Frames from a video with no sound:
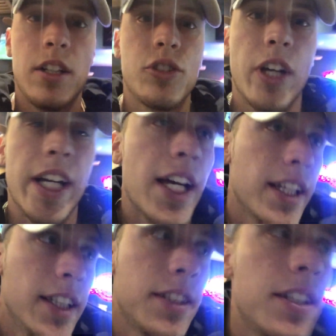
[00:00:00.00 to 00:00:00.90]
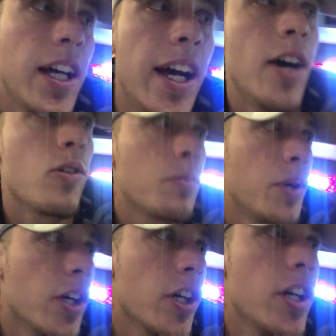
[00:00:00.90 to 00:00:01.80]
So I got this elk
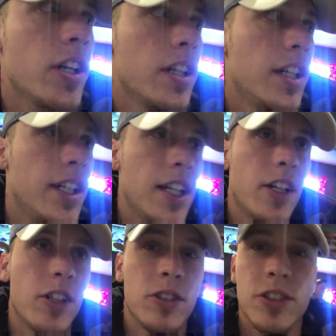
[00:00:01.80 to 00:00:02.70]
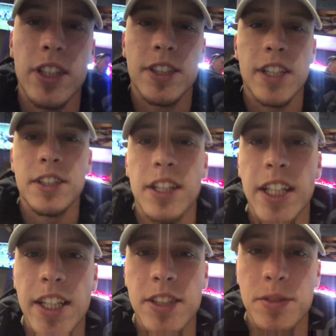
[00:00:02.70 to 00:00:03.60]
burger. I don't know, it says the
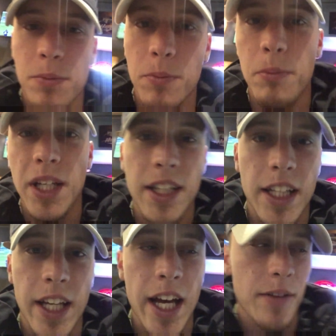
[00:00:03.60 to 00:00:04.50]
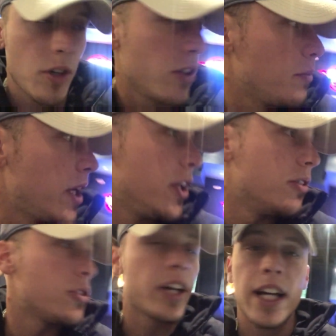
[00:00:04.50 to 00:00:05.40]
leanest meat that they have on the menu, so I